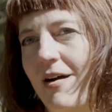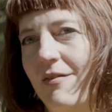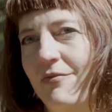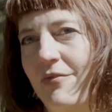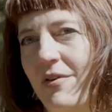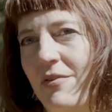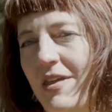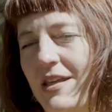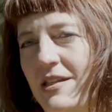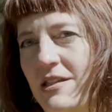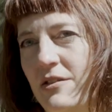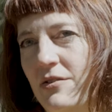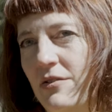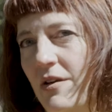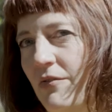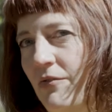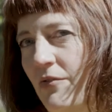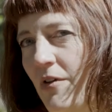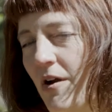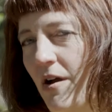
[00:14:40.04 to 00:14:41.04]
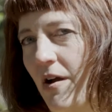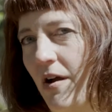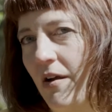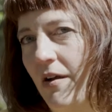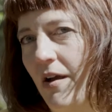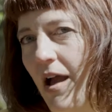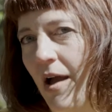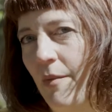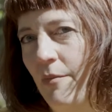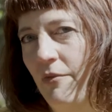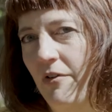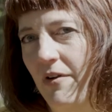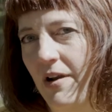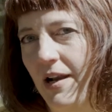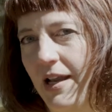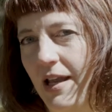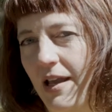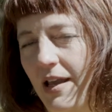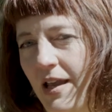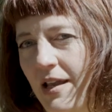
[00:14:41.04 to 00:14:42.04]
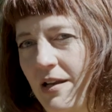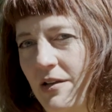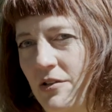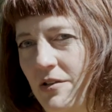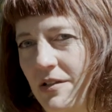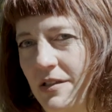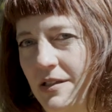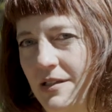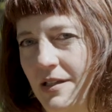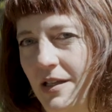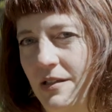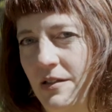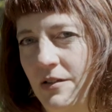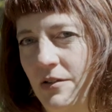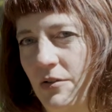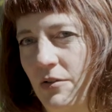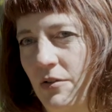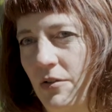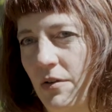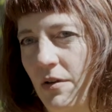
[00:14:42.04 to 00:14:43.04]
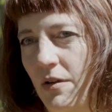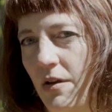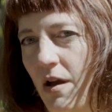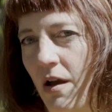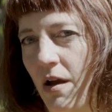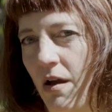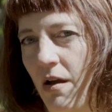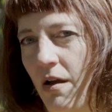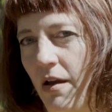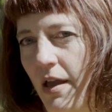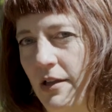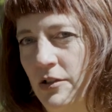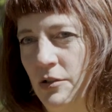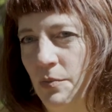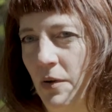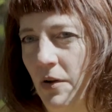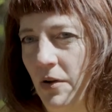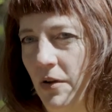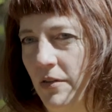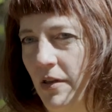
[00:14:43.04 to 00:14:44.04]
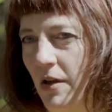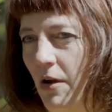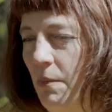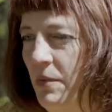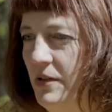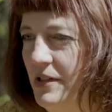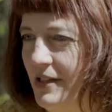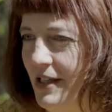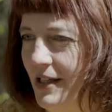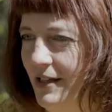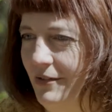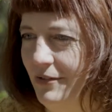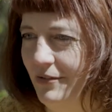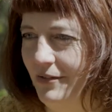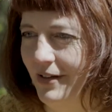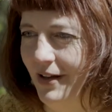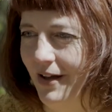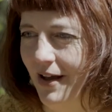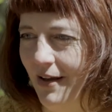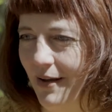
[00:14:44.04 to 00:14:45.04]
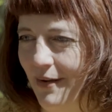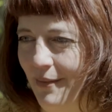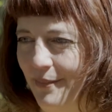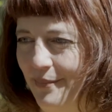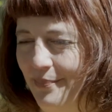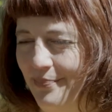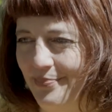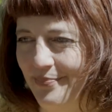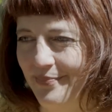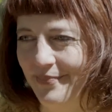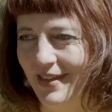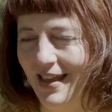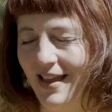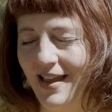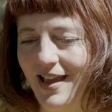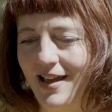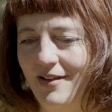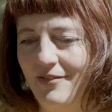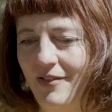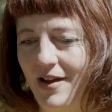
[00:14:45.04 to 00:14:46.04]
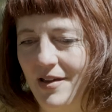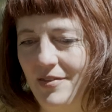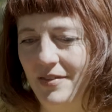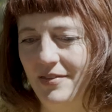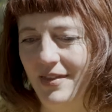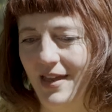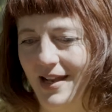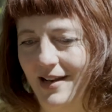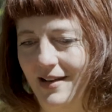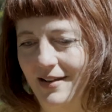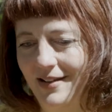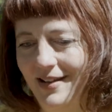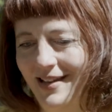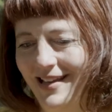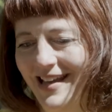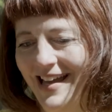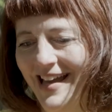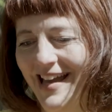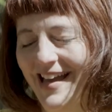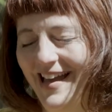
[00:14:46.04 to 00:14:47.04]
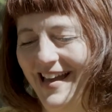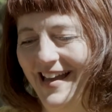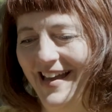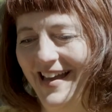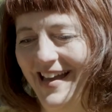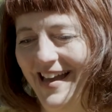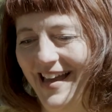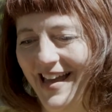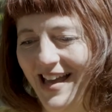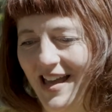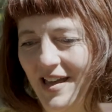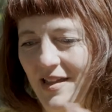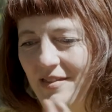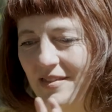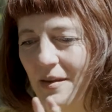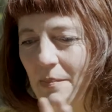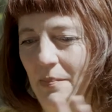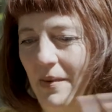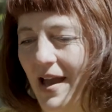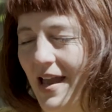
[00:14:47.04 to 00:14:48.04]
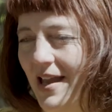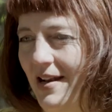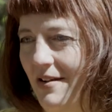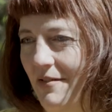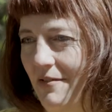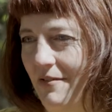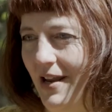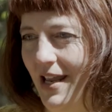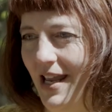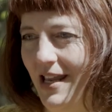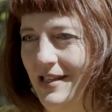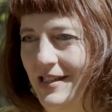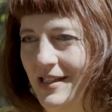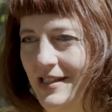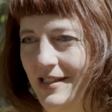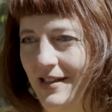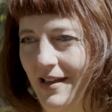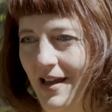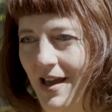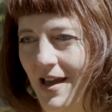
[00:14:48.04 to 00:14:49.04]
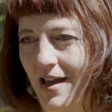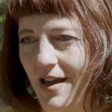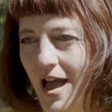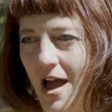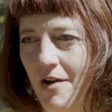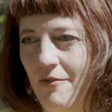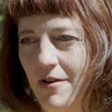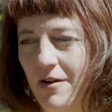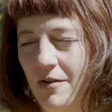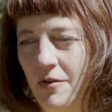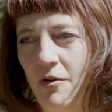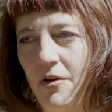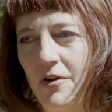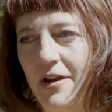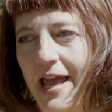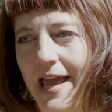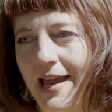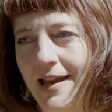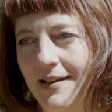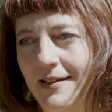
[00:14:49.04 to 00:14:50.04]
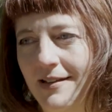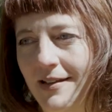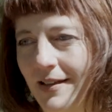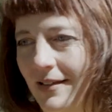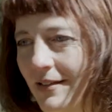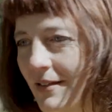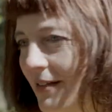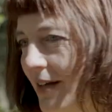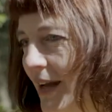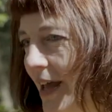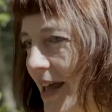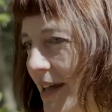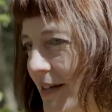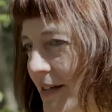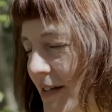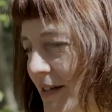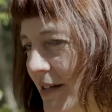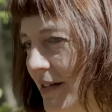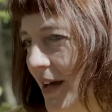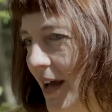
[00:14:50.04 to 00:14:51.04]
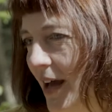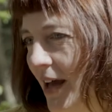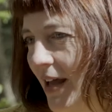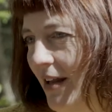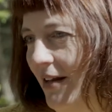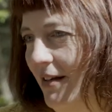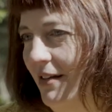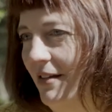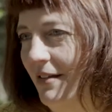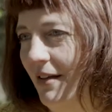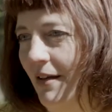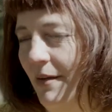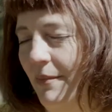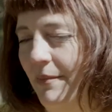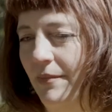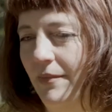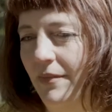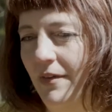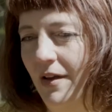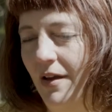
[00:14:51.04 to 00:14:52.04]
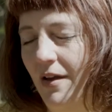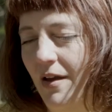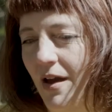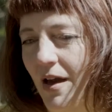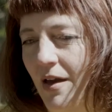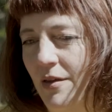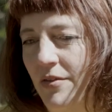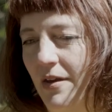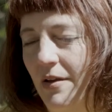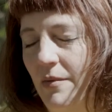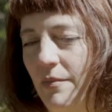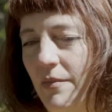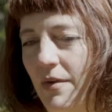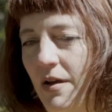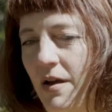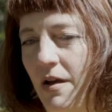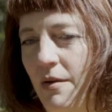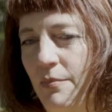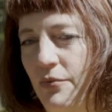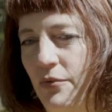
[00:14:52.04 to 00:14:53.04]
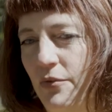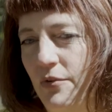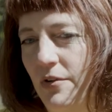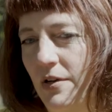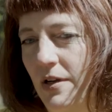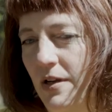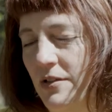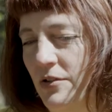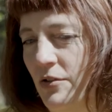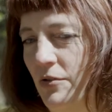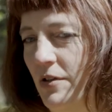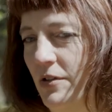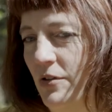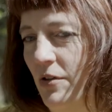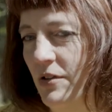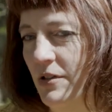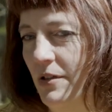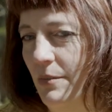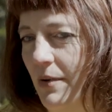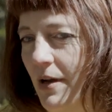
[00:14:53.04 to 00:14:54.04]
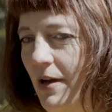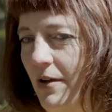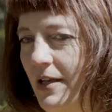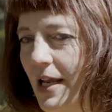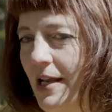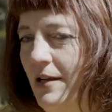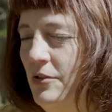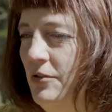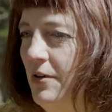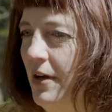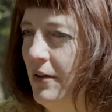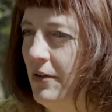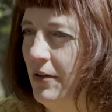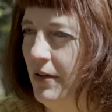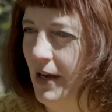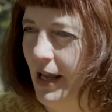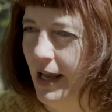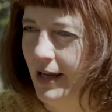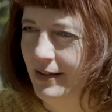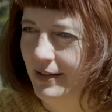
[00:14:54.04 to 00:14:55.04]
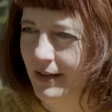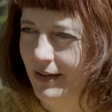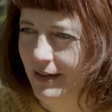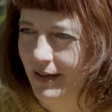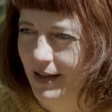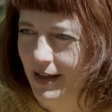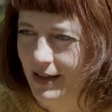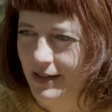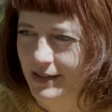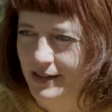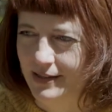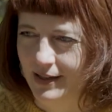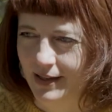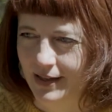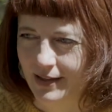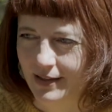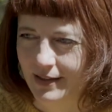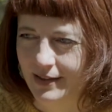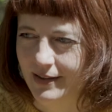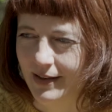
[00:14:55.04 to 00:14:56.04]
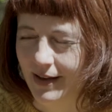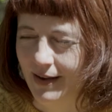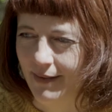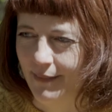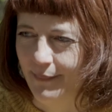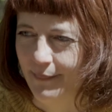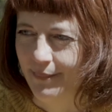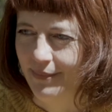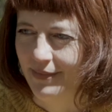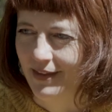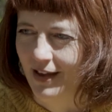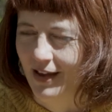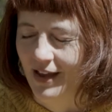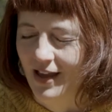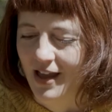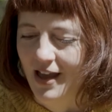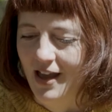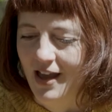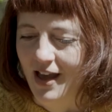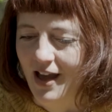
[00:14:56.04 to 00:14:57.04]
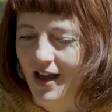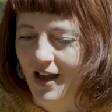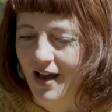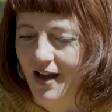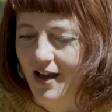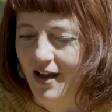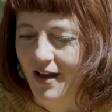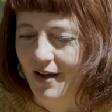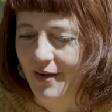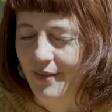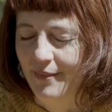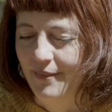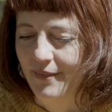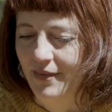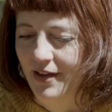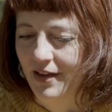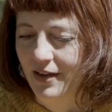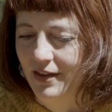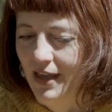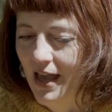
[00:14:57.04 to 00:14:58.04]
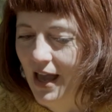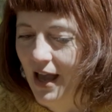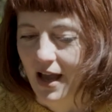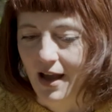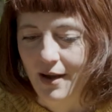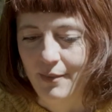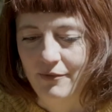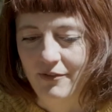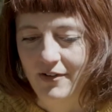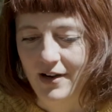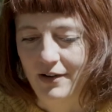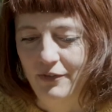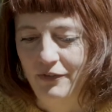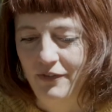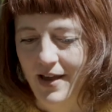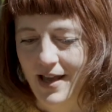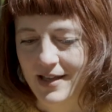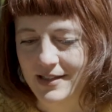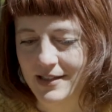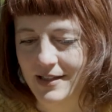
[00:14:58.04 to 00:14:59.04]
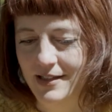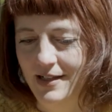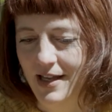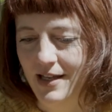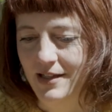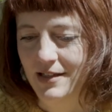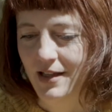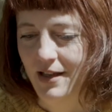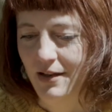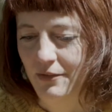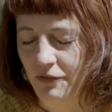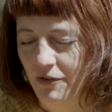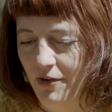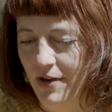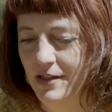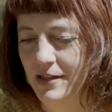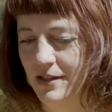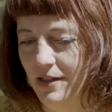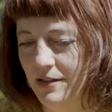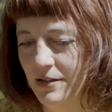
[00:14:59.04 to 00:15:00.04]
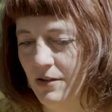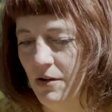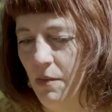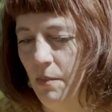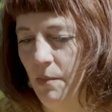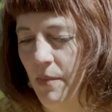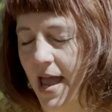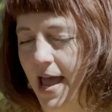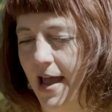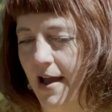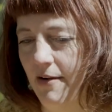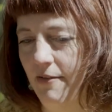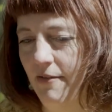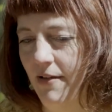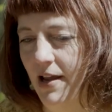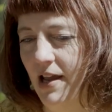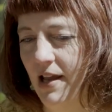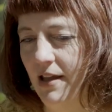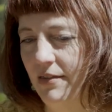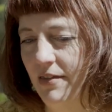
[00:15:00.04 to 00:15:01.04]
with this work, I'm really interested to explore the opposite. Rather than the binaries, our connectedness. And I think Bruno Latour talks about intraconnectedness, and I'm really fascinated, for instance, comparing